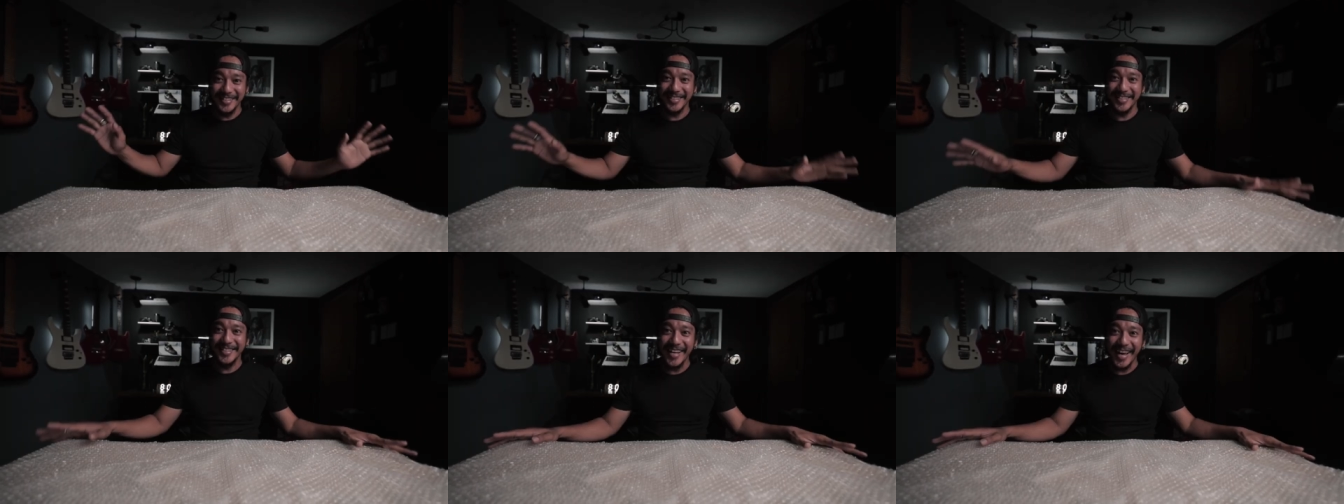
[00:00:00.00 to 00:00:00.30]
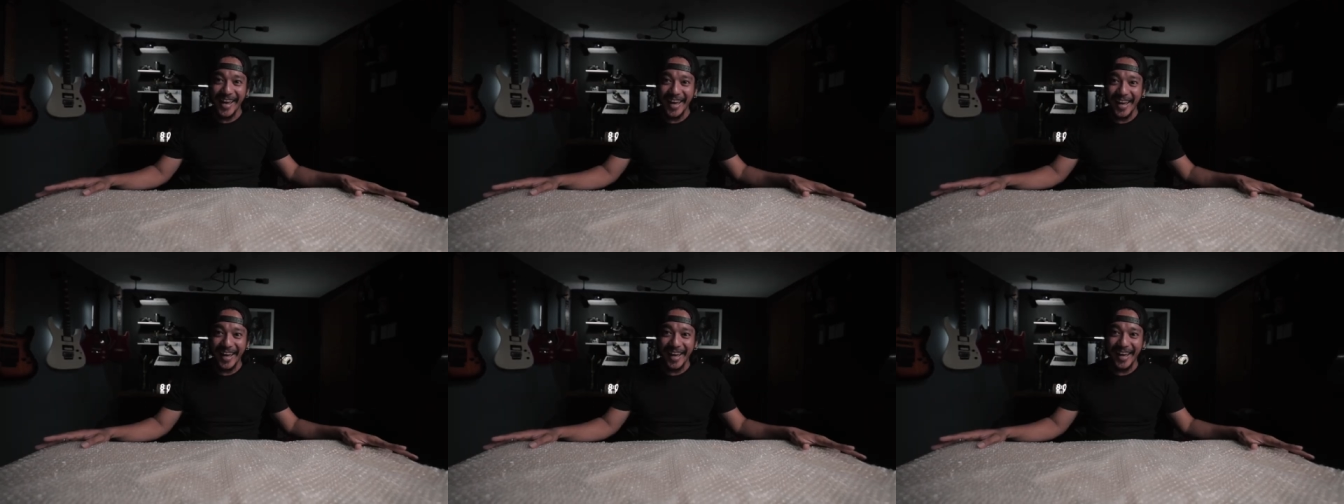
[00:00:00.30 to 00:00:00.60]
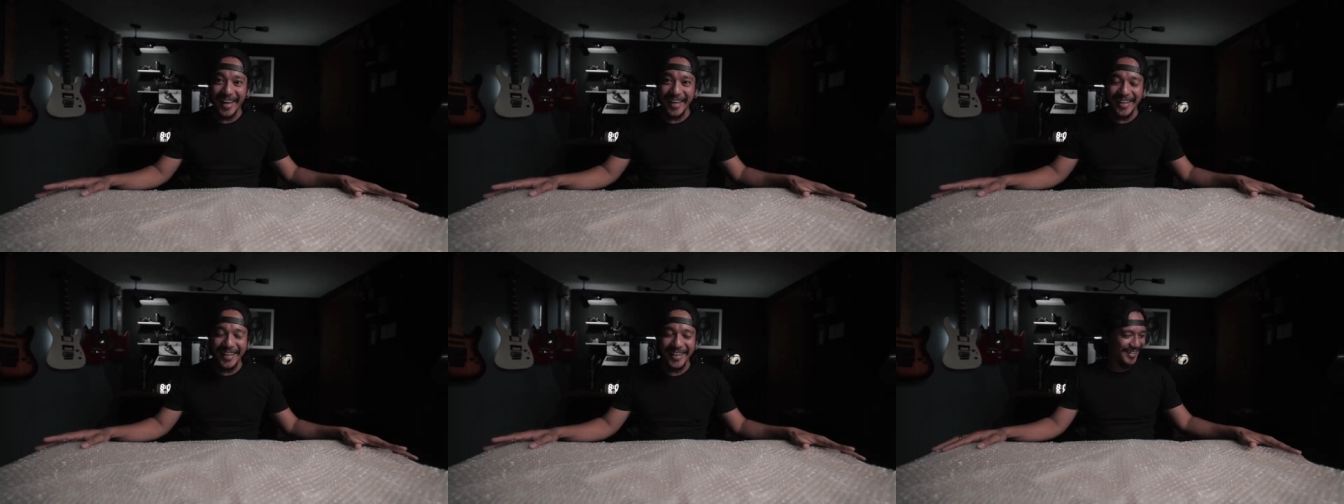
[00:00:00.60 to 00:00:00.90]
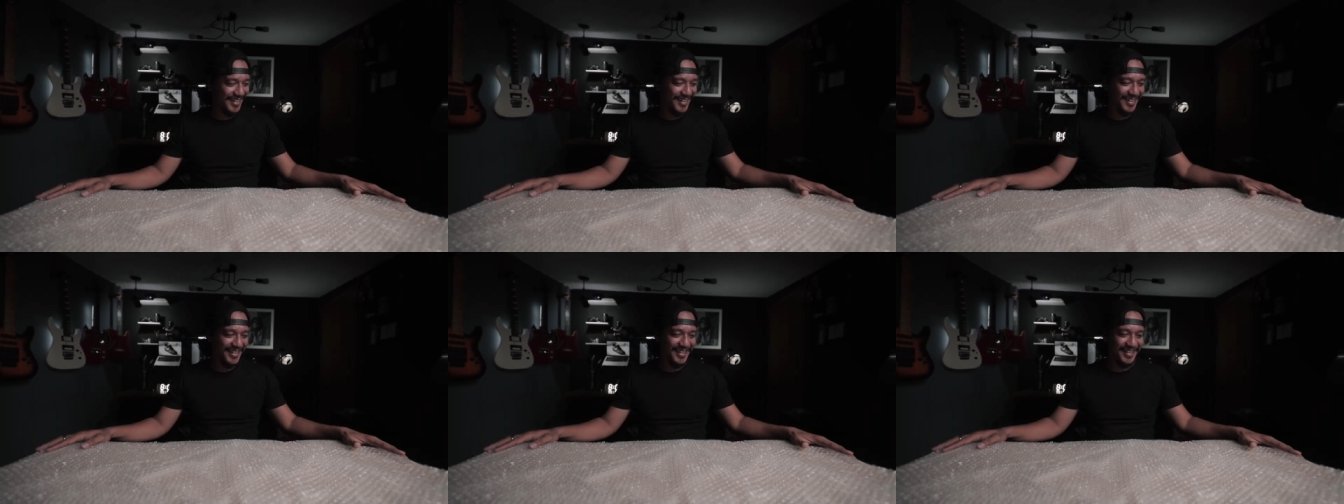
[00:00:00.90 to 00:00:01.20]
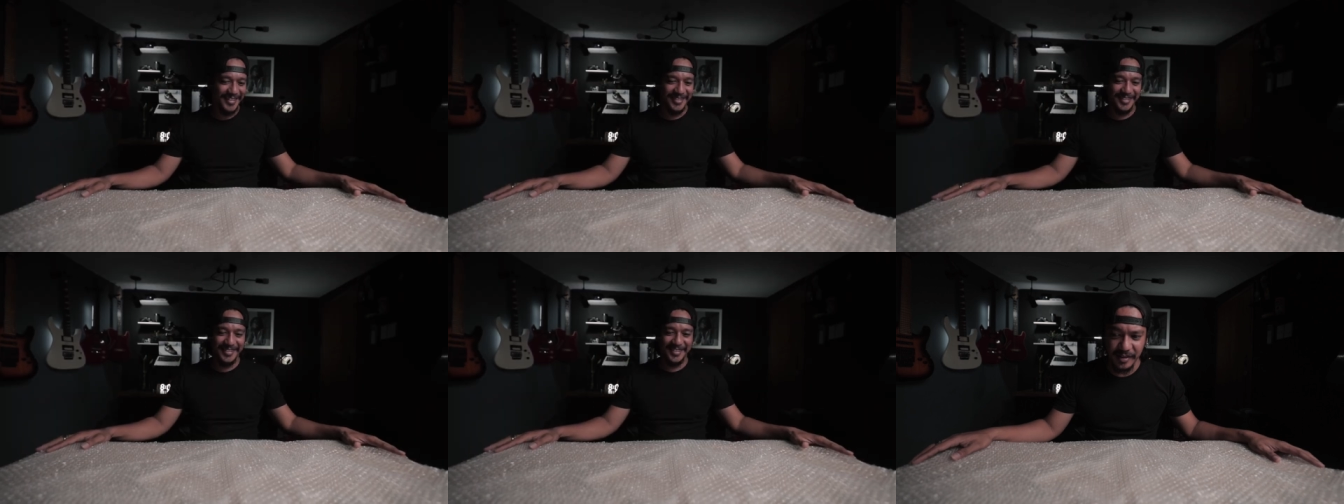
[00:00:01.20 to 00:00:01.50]
Today
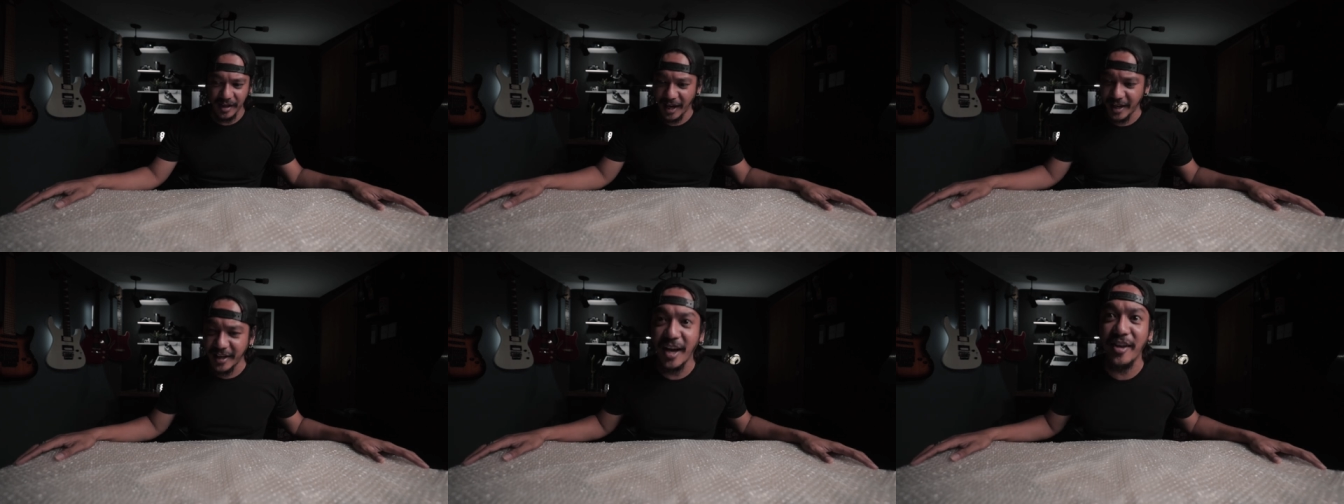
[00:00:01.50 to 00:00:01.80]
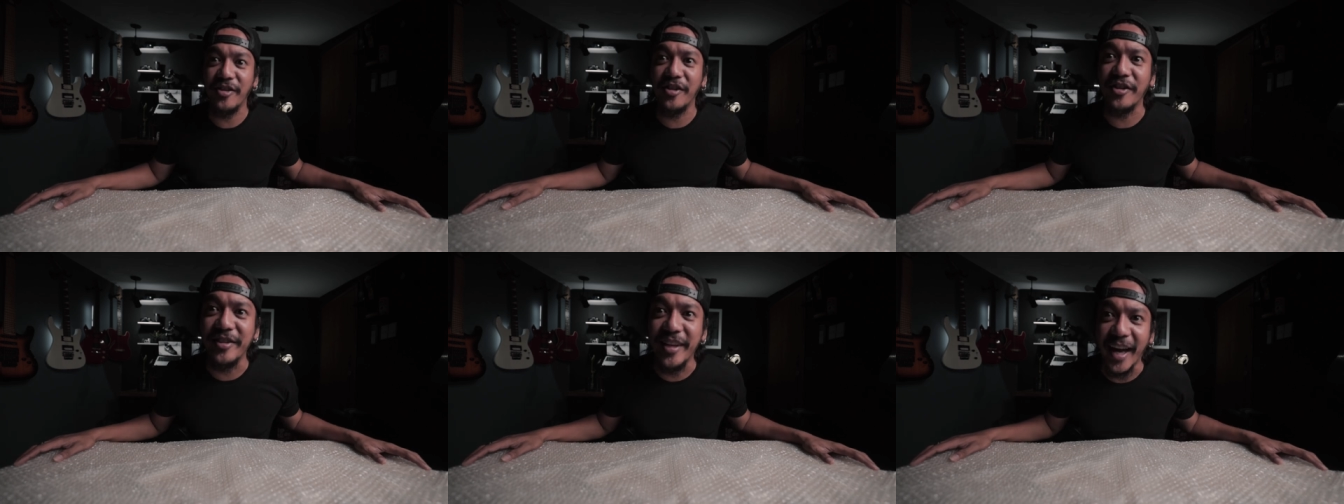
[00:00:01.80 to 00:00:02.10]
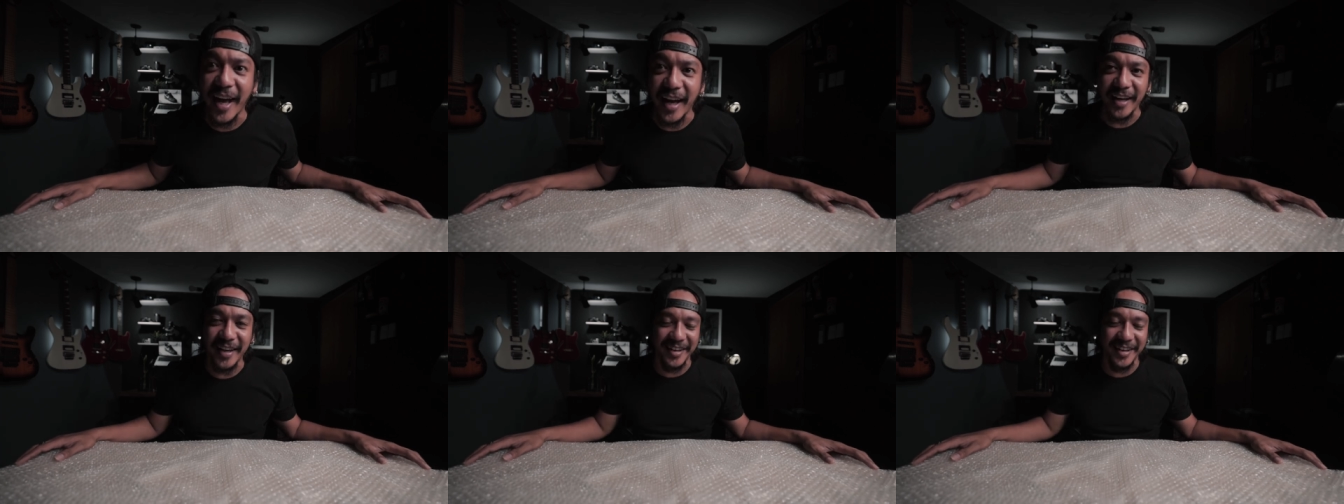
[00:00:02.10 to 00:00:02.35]
is another day.